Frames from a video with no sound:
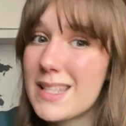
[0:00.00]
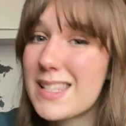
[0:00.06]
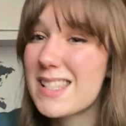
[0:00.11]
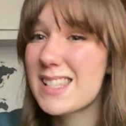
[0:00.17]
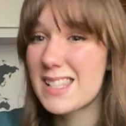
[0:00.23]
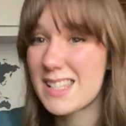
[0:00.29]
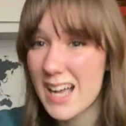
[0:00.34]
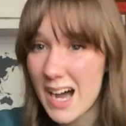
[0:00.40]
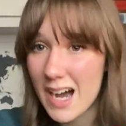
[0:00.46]

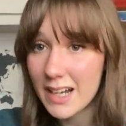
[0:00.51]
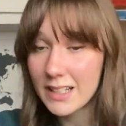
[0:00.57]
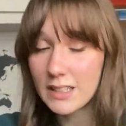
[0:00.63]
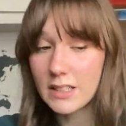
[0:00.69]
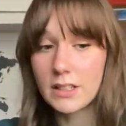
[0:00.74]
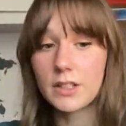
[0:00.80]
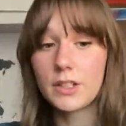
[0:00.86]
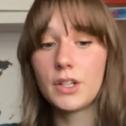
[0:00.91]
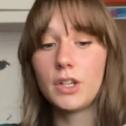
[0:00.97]

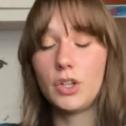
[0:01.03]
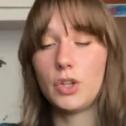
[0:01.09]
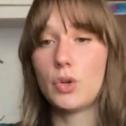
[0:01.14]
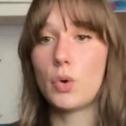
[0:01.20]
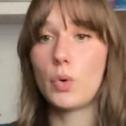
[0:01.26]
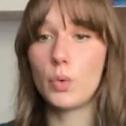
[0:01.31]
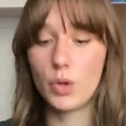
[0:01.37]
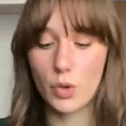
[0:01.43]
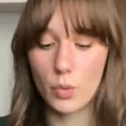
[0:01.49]
style, you
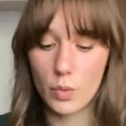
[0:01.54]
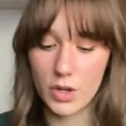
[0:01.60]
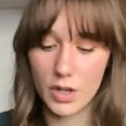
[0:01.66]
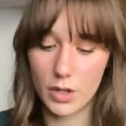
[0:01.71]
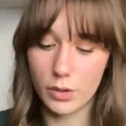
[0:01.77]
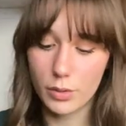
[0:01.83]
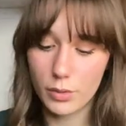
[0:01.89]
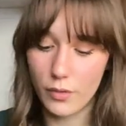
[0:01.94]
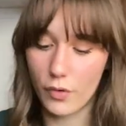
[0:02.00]
know, you want to
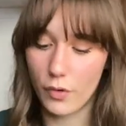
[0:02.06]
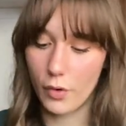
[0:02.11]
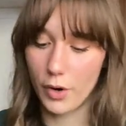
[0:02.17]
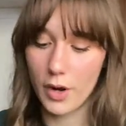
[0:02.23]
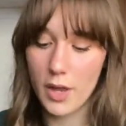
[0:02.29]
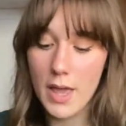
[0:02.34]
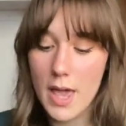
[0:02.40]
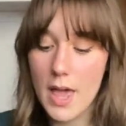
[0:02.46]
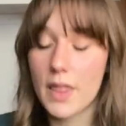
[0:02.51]
look for.